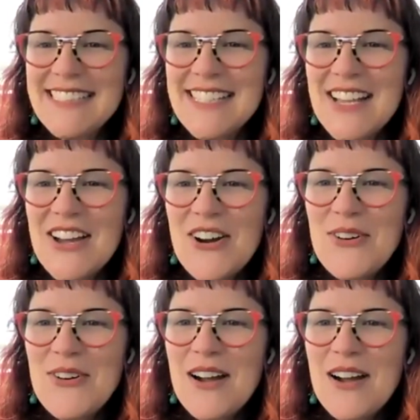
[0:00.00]

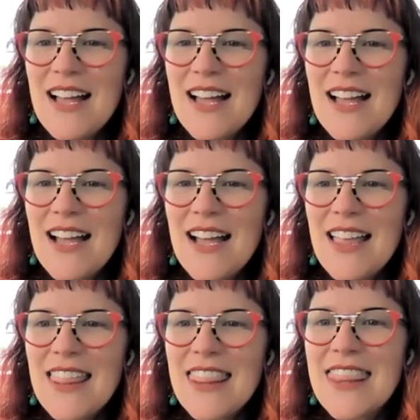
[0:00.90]
So
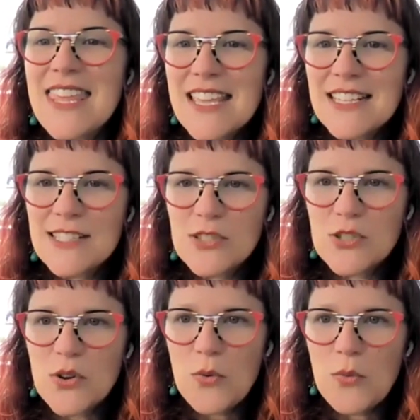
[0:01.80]
this
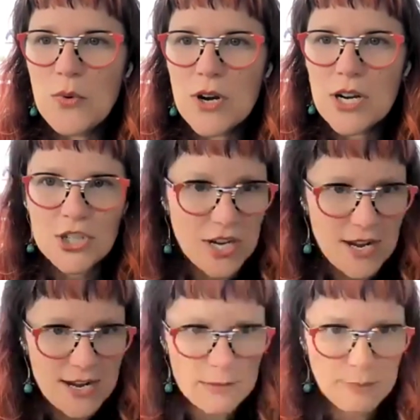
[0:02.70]

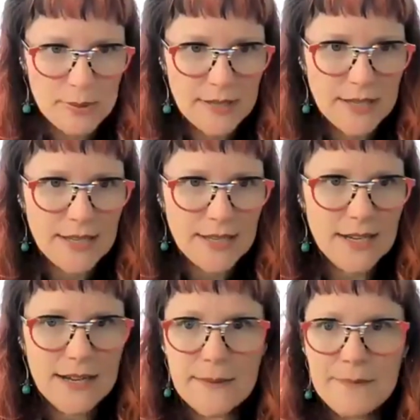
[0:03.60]
workshop,
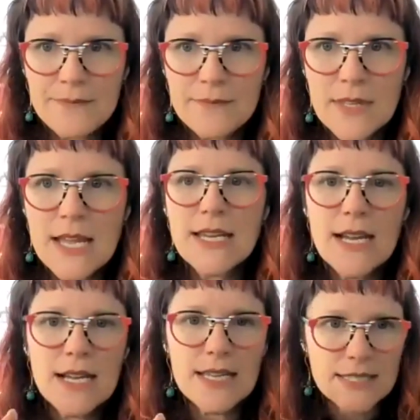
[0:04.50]
the
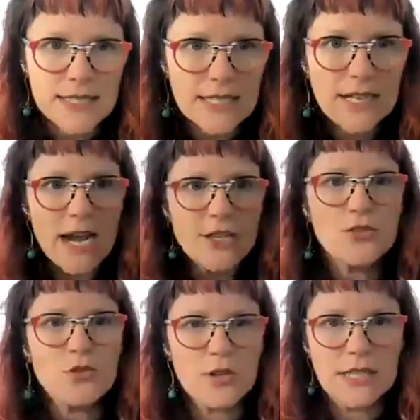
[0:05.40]
idea is to guide you
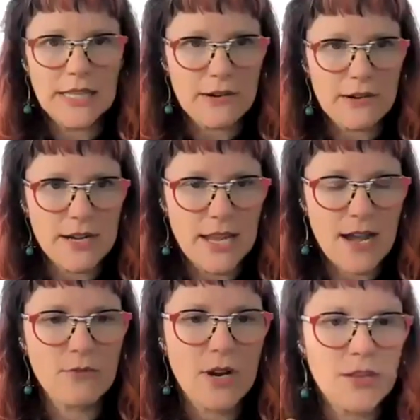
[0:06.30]
toward clarity
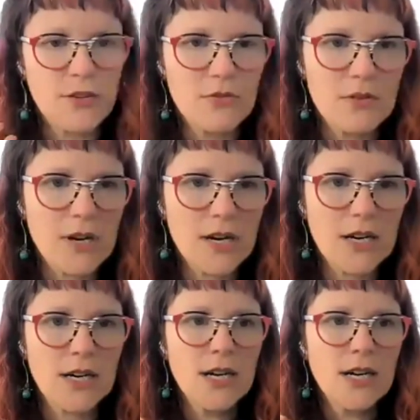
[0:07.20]
on what
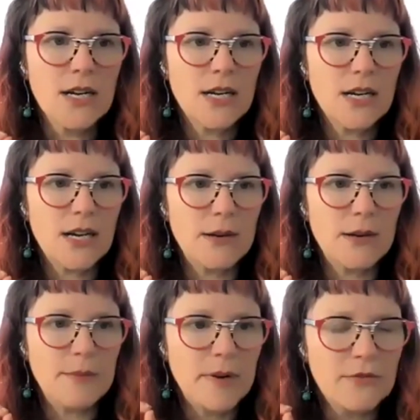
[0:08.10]
your
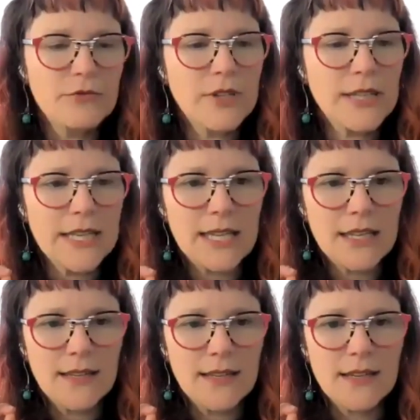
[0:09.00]
a
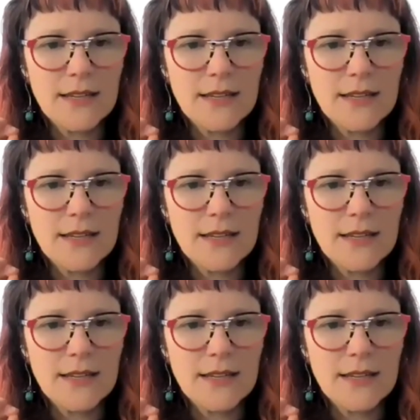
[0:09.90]
really